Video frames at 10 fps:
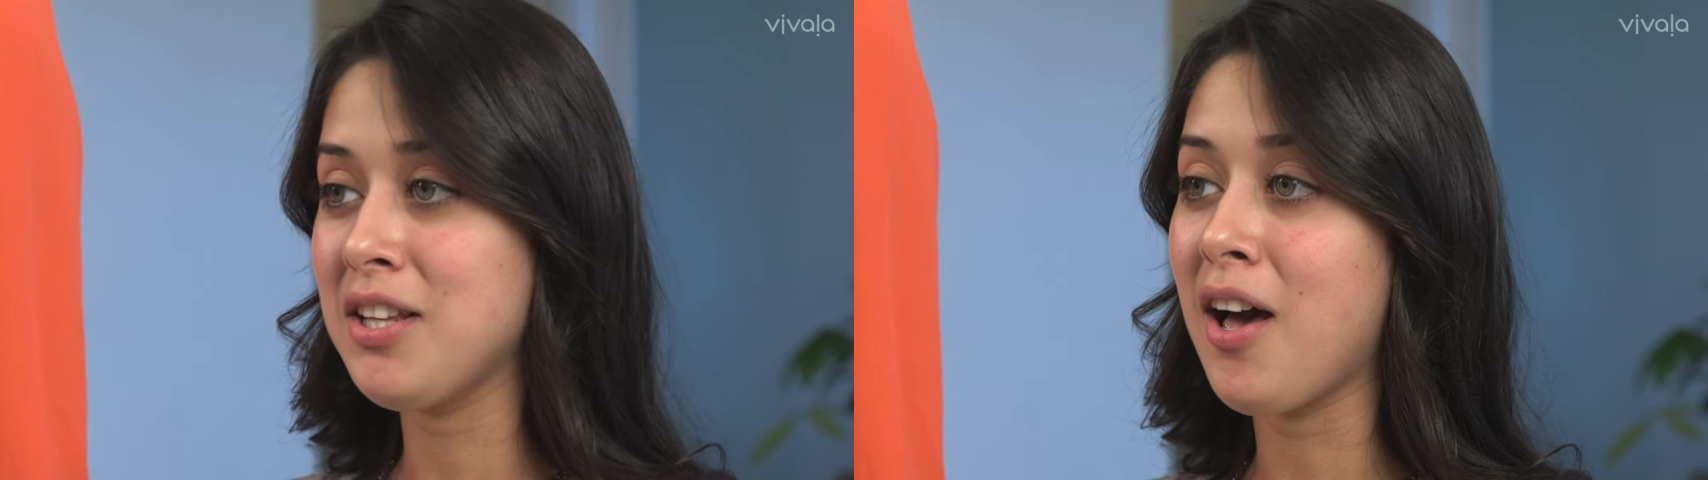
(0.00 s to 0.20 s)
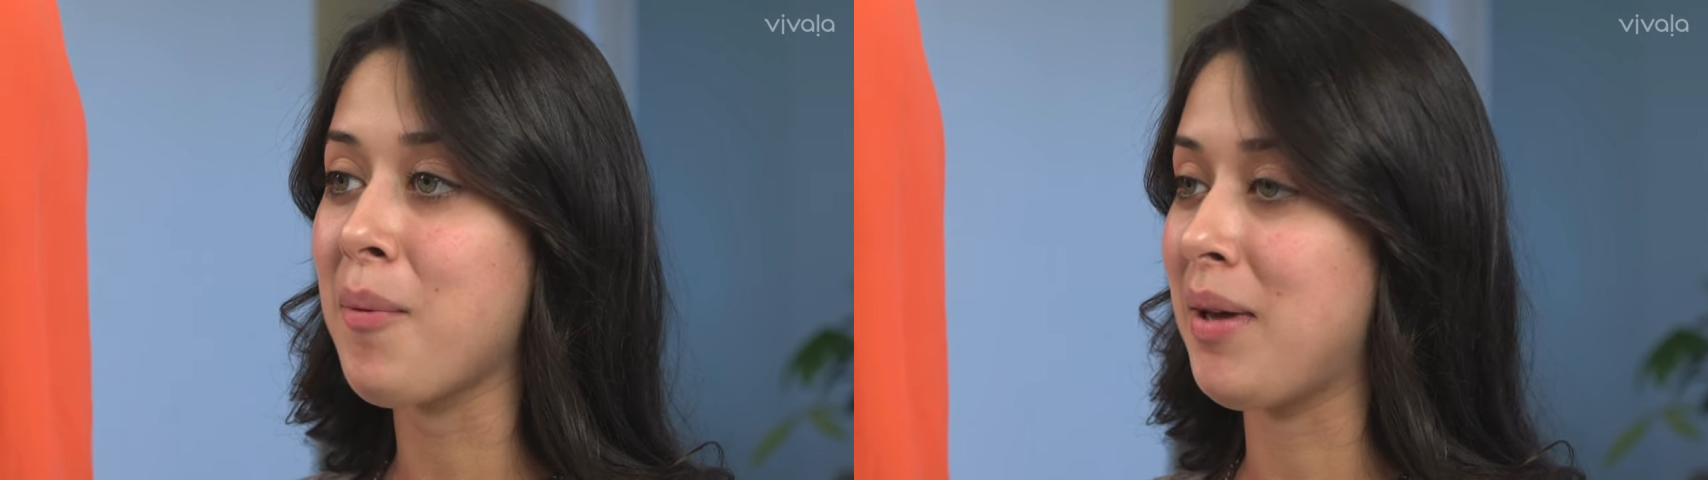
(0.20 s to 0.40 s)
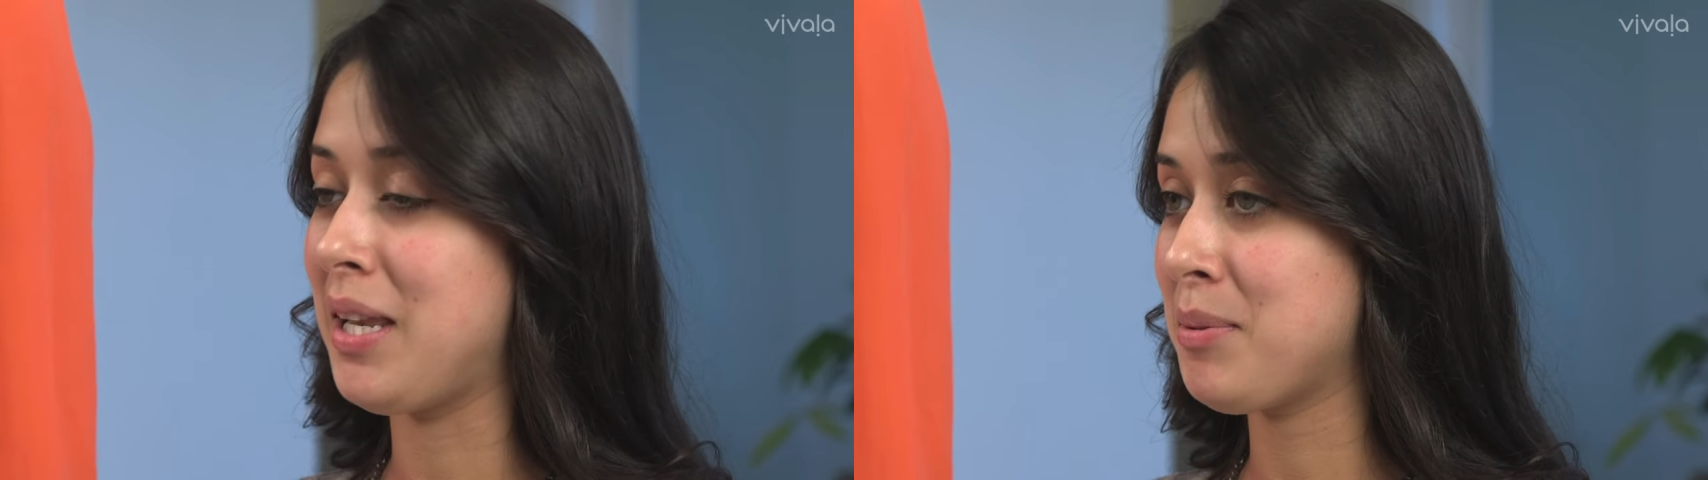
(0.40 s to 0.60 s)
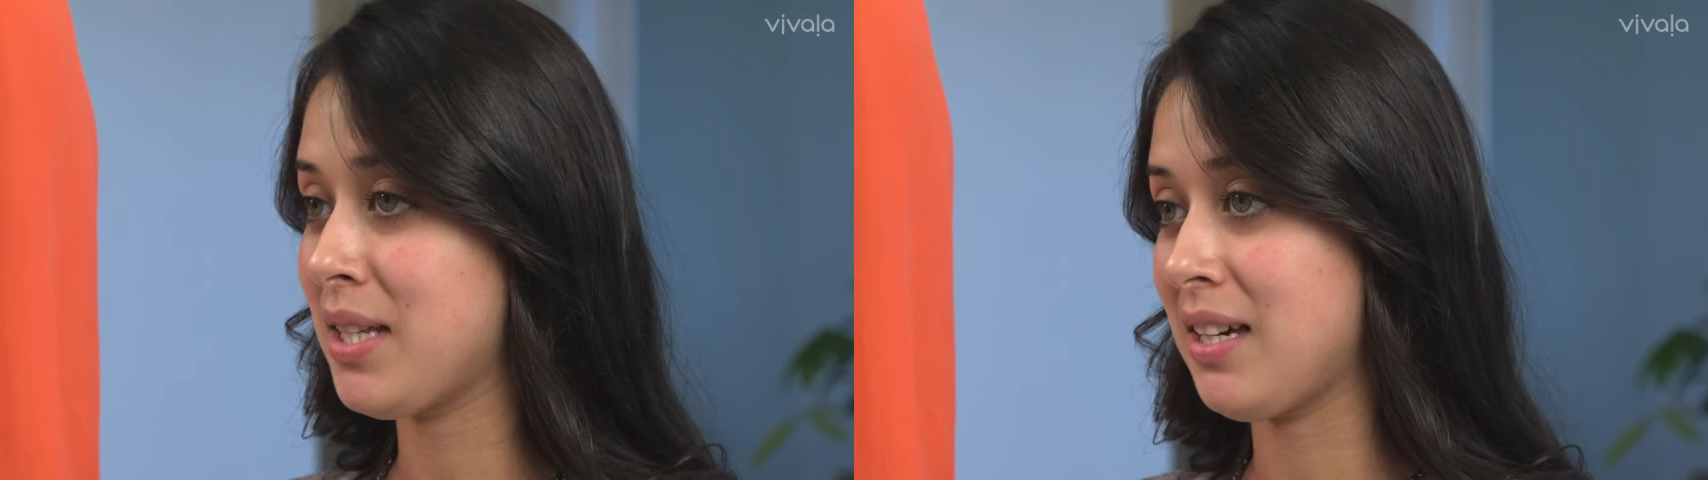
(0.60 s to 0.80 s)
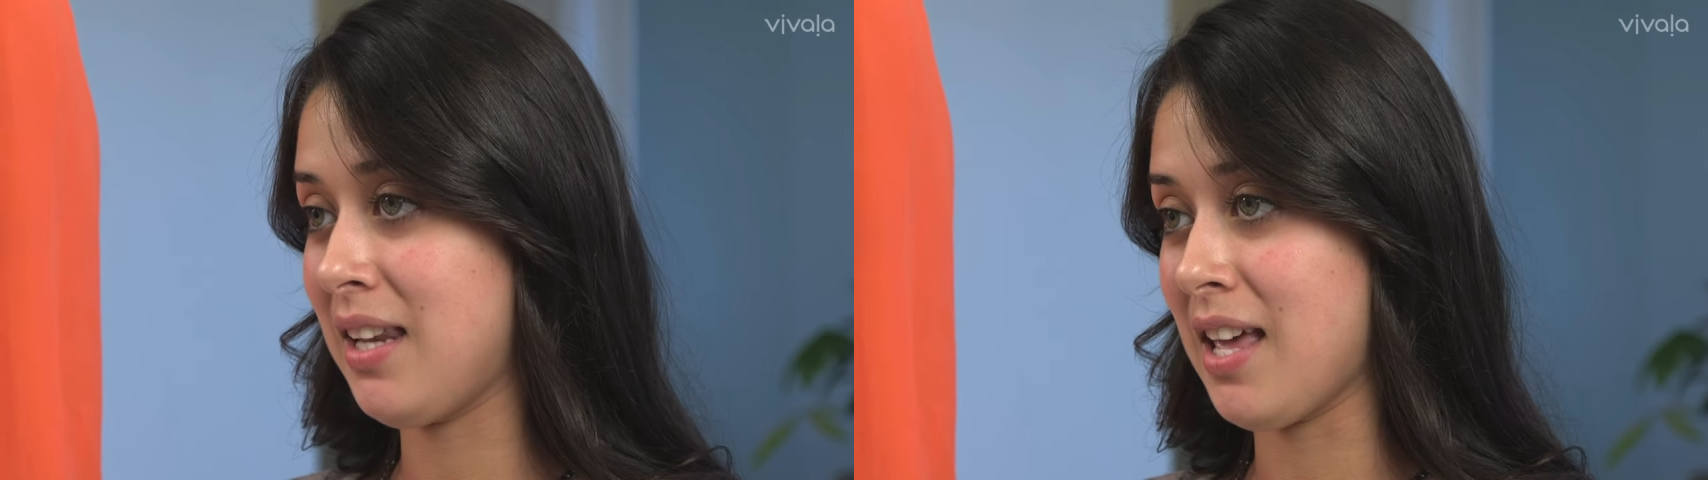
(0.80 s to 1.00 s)
how my
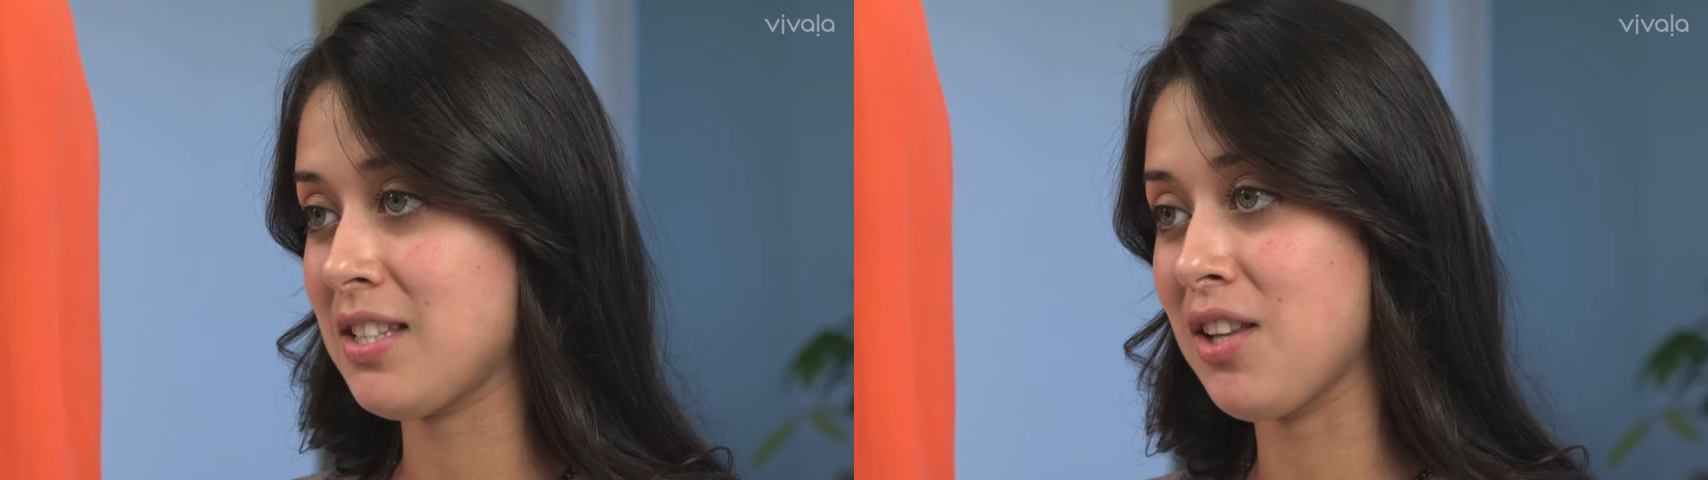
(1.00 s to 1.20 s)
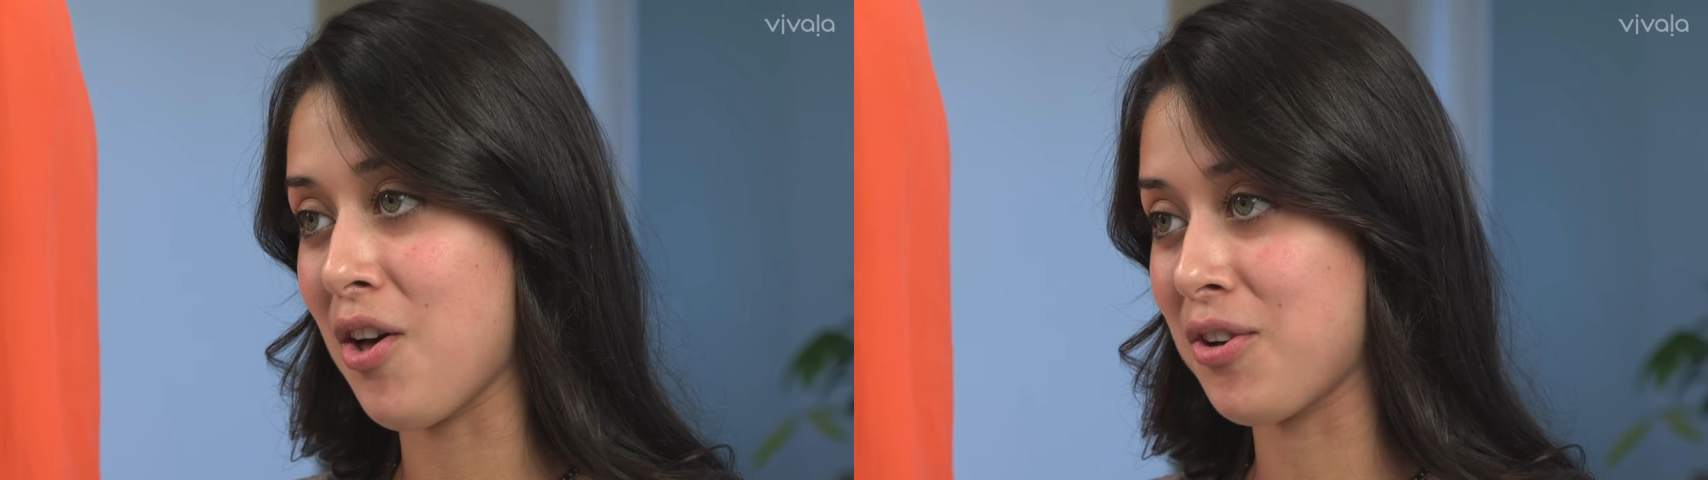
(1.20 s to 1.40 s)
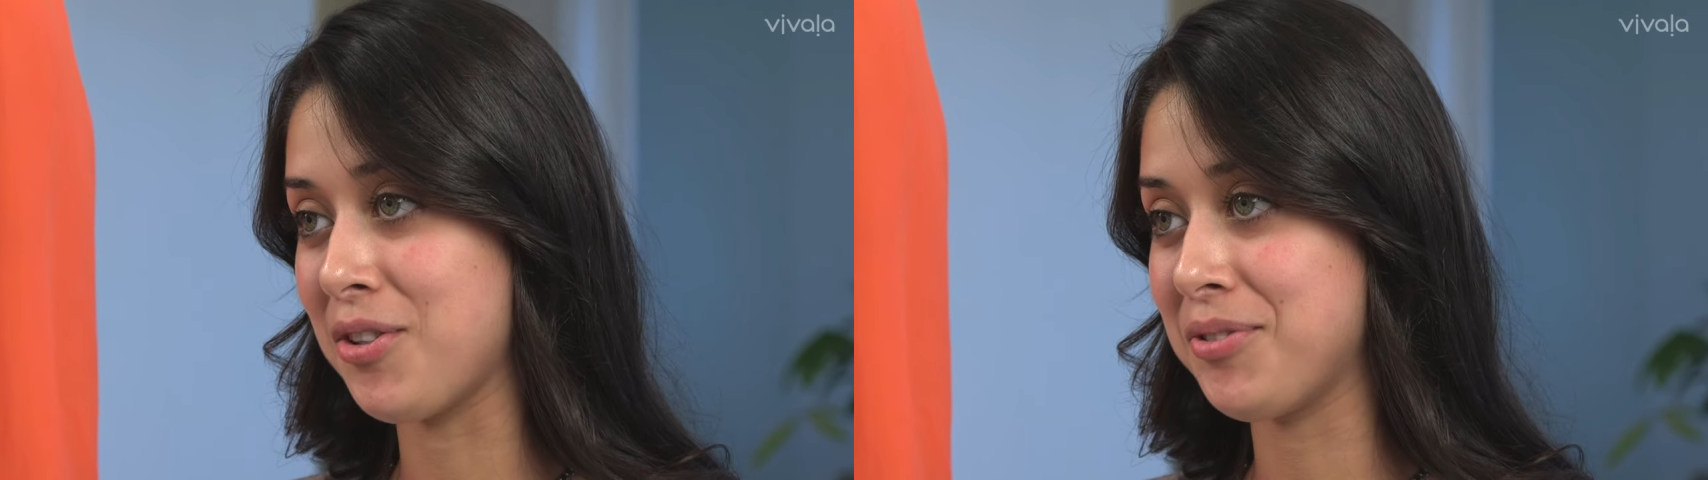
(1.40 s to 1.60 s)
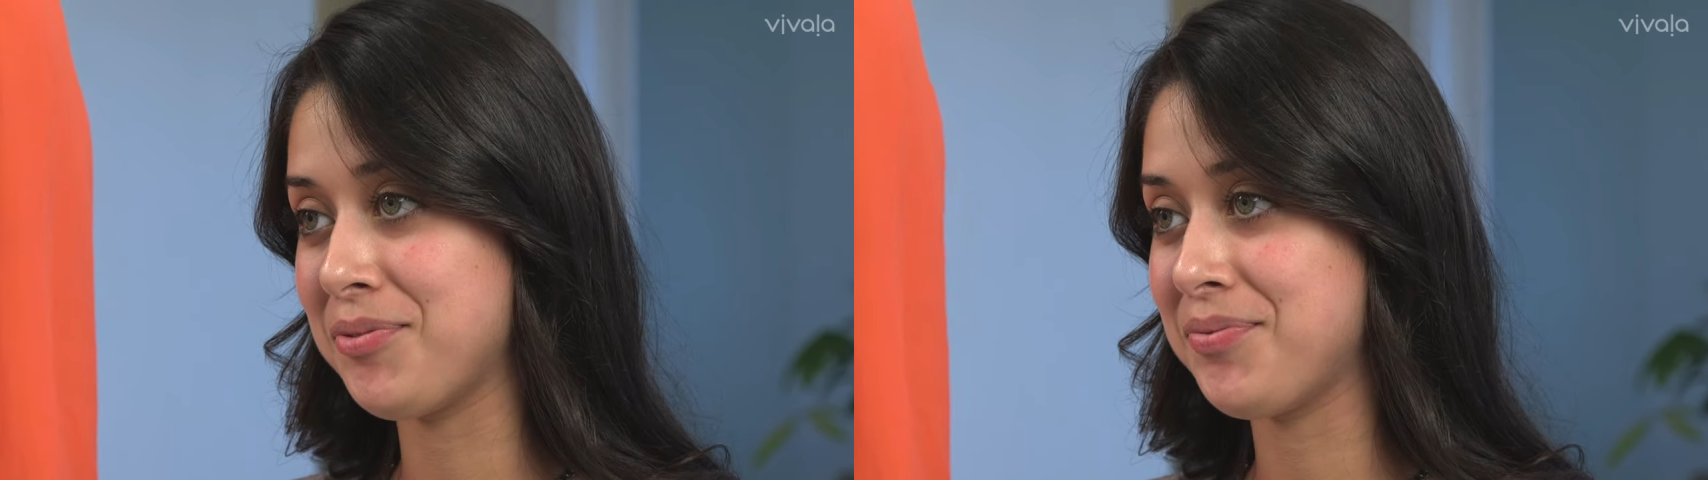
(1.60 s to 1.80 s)
lipstick could last longer.